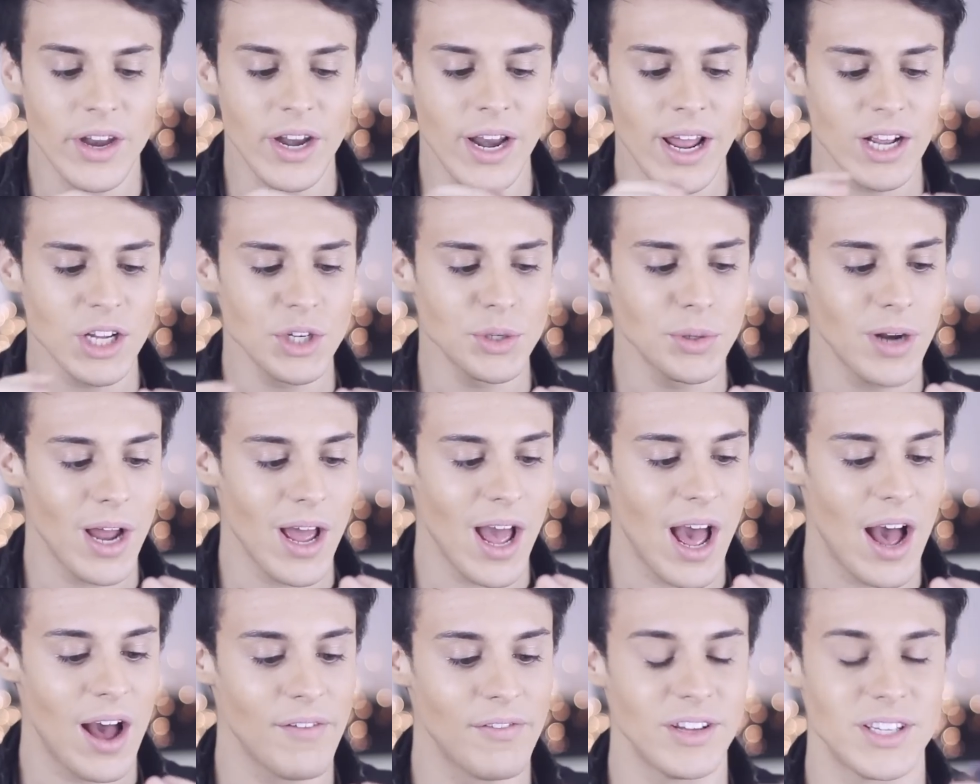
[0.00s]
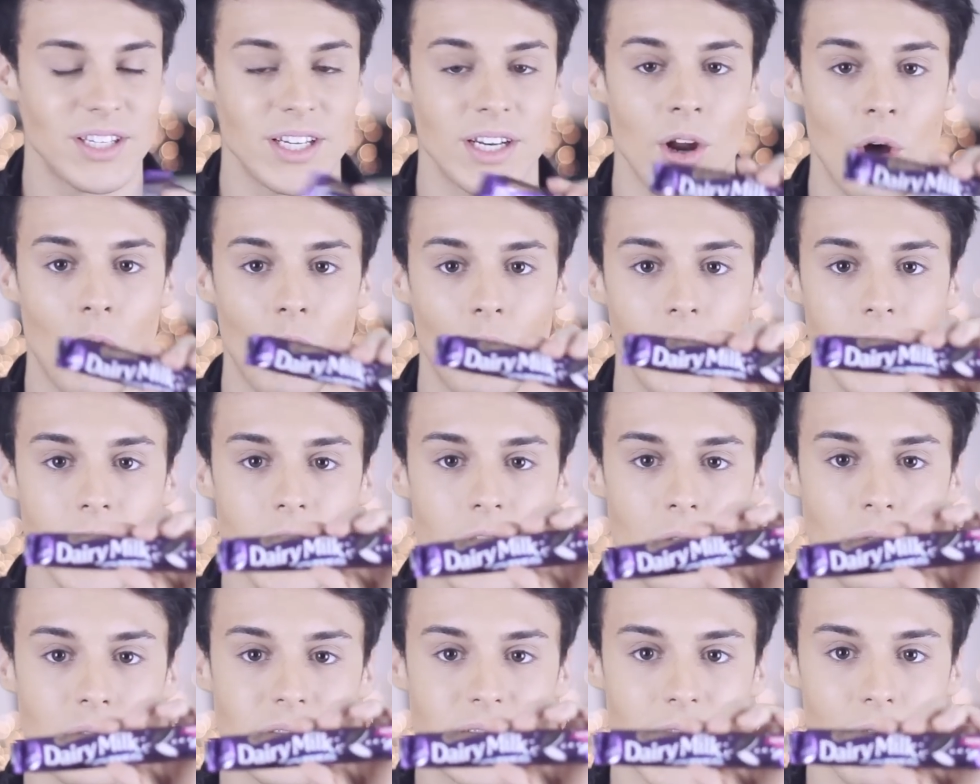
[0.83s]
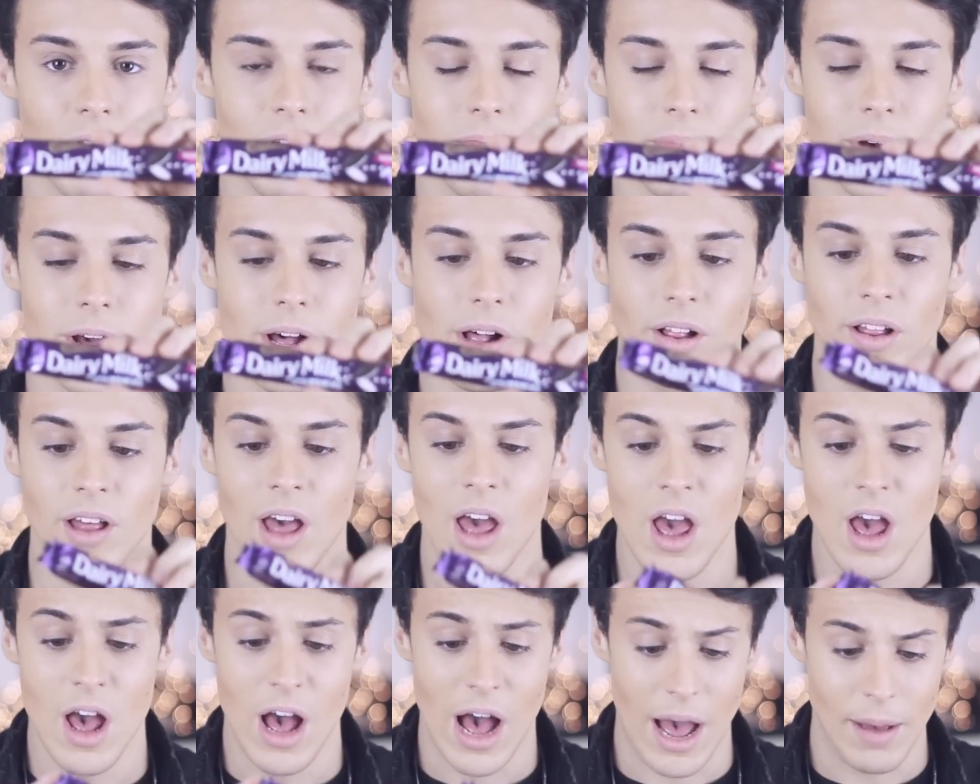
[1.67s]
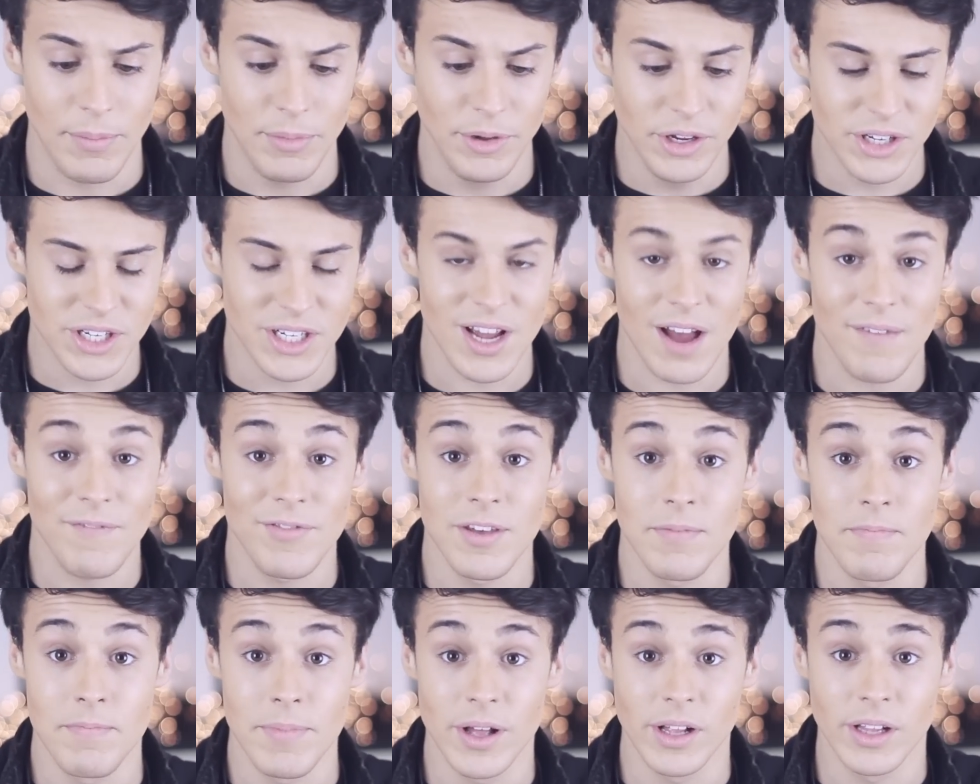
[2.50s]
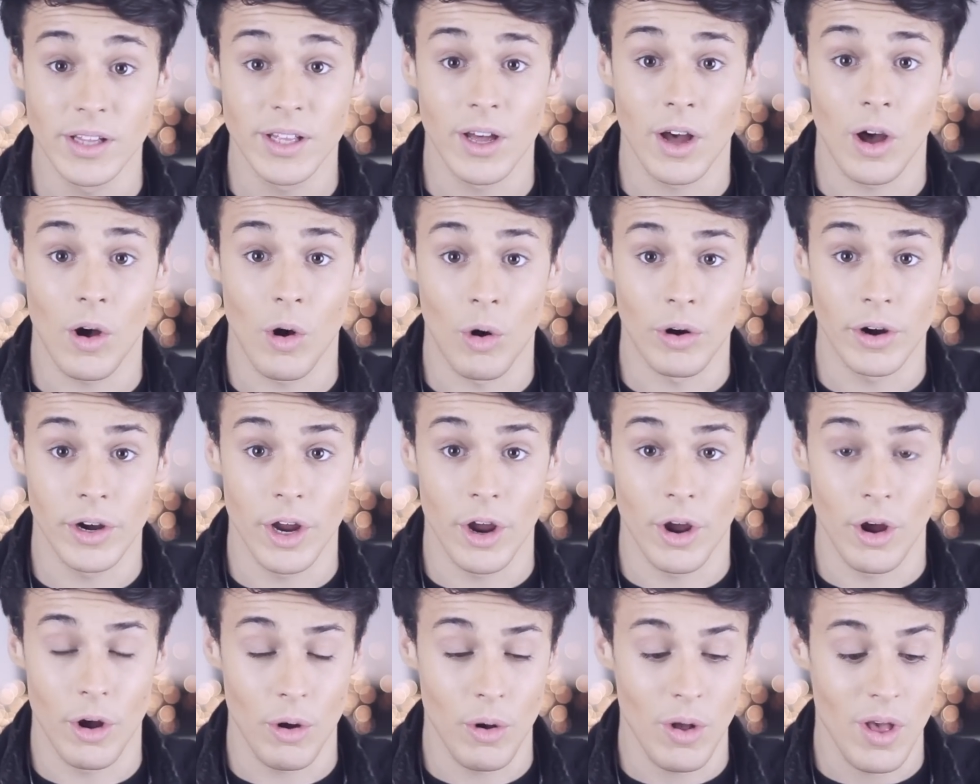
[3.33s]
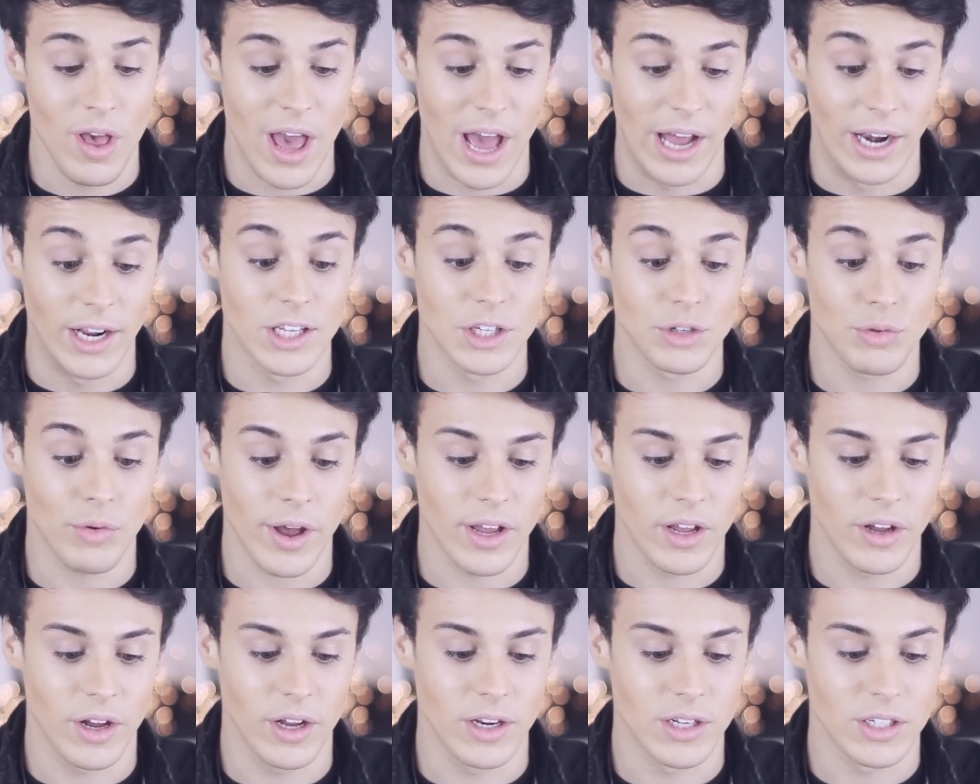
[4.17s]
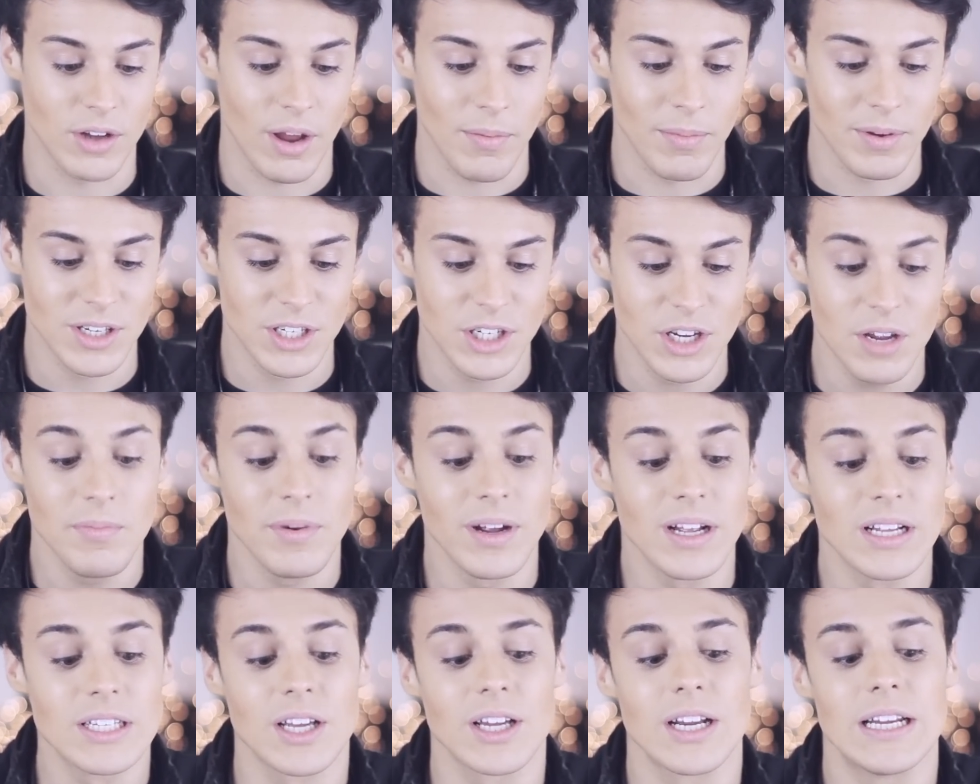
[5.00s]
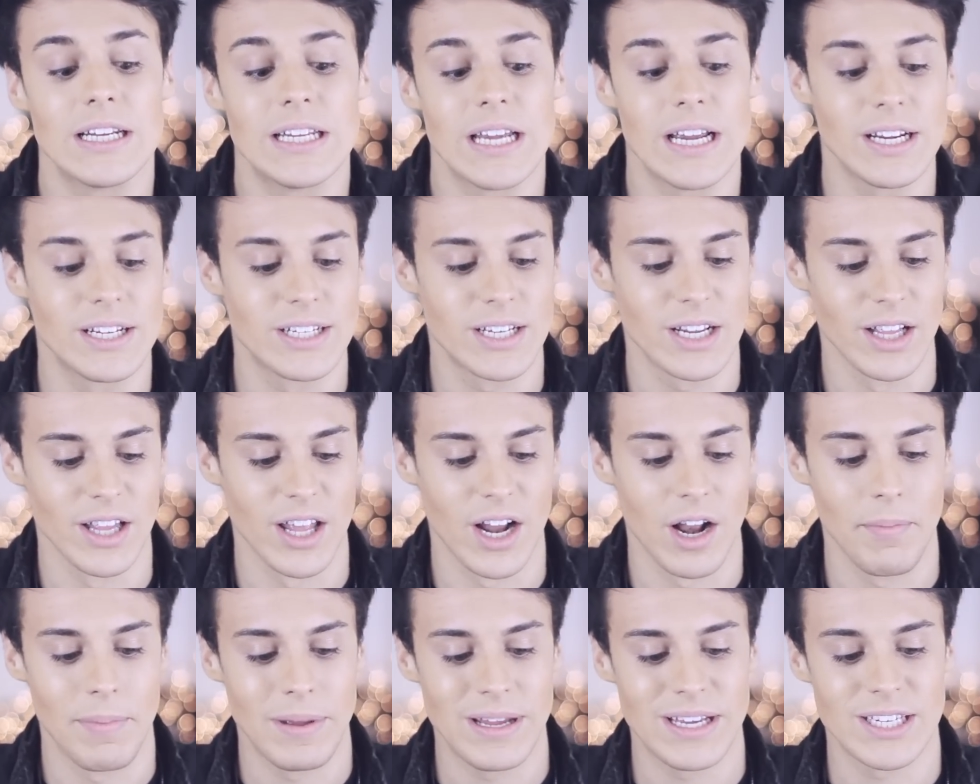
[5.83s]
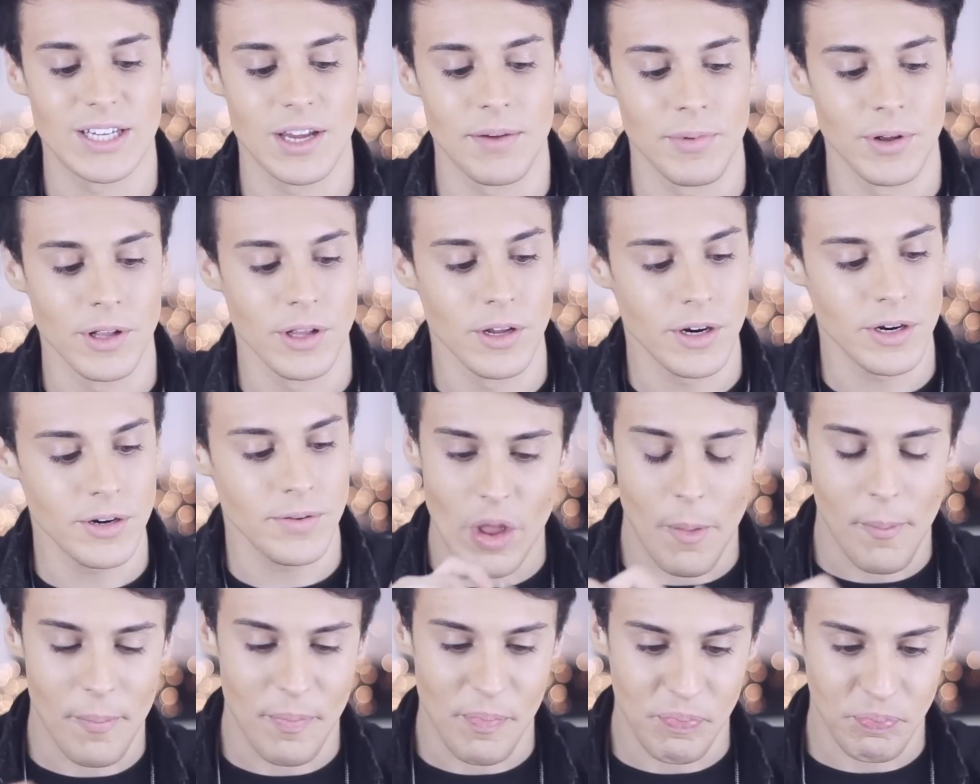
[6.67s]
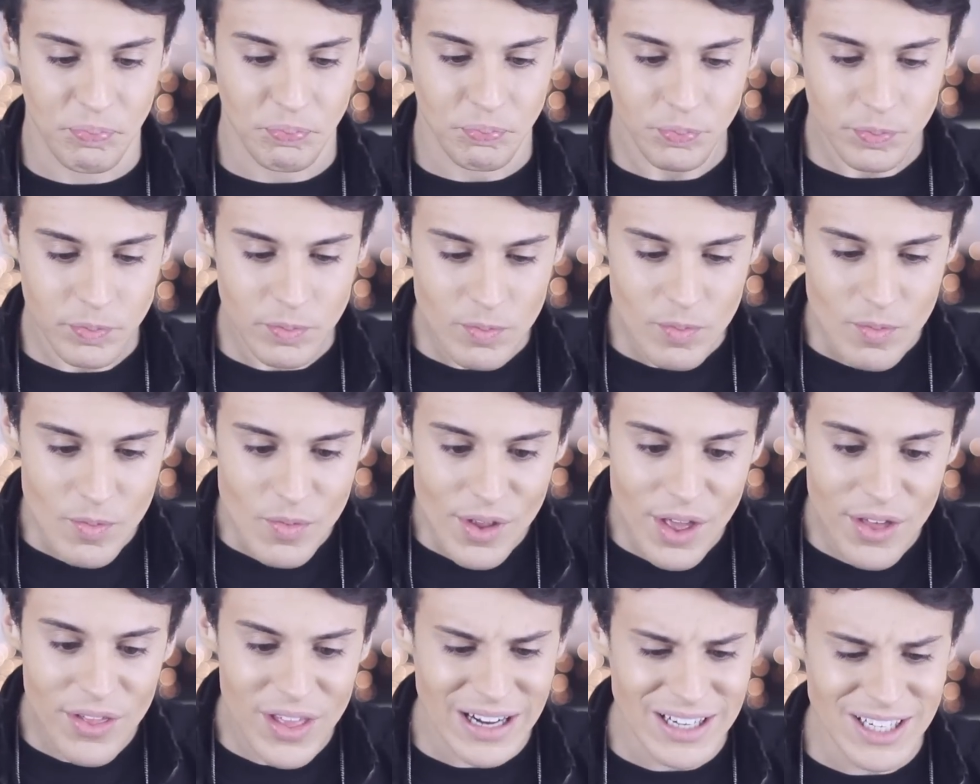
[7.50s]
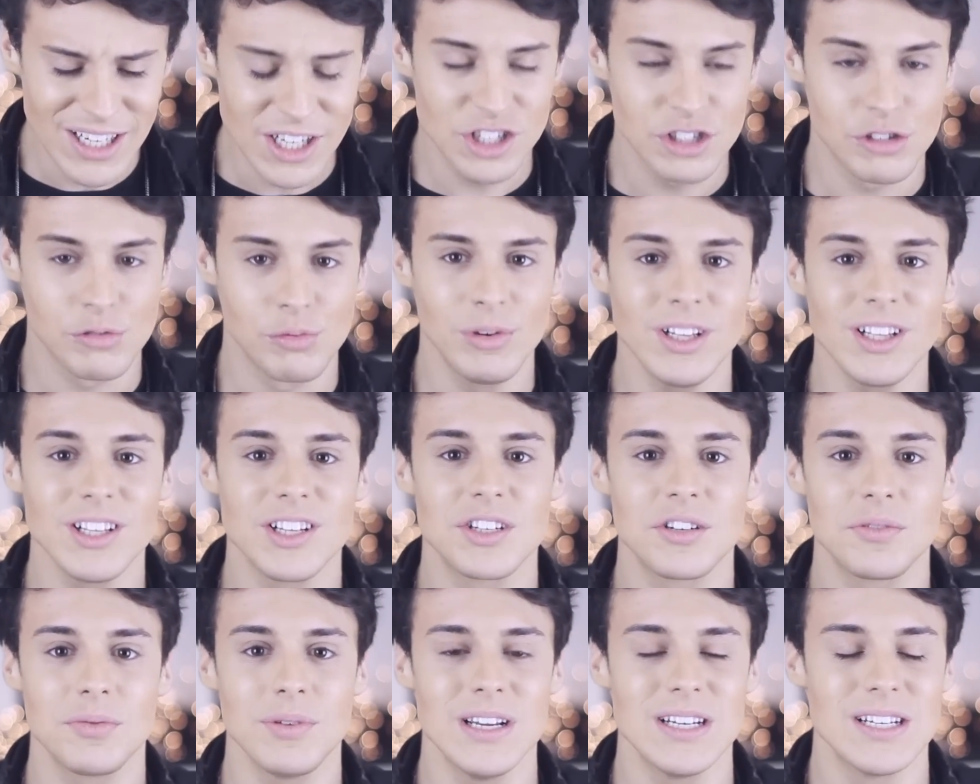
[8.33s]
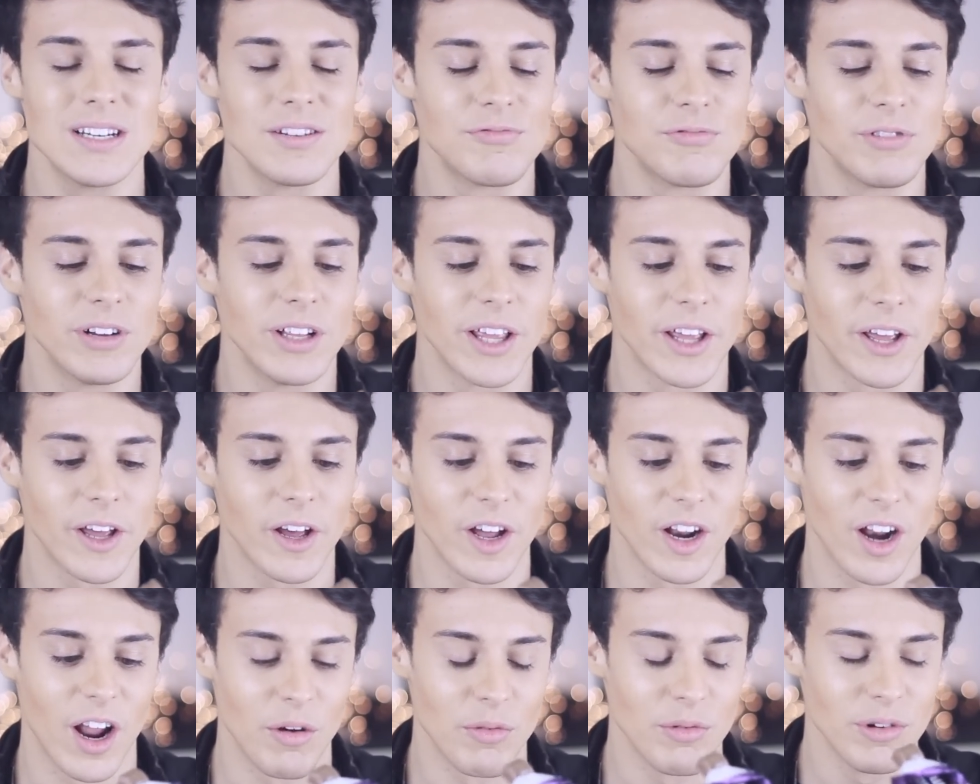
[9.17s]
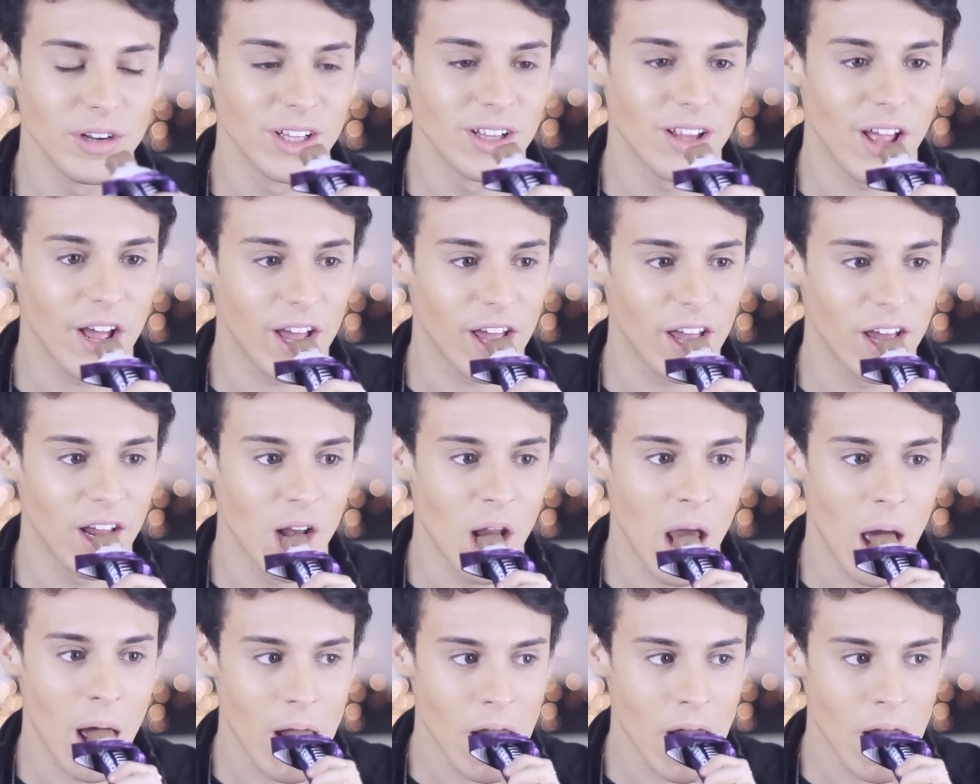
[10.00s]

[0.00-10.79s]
The next one I have is an Oreo Dairy Milk. I'm used to have the Milka Oreo, and it's quite good, so I'm assuming it's gonna taste a little bit similar. That tastes really sweet and really good. I really like it.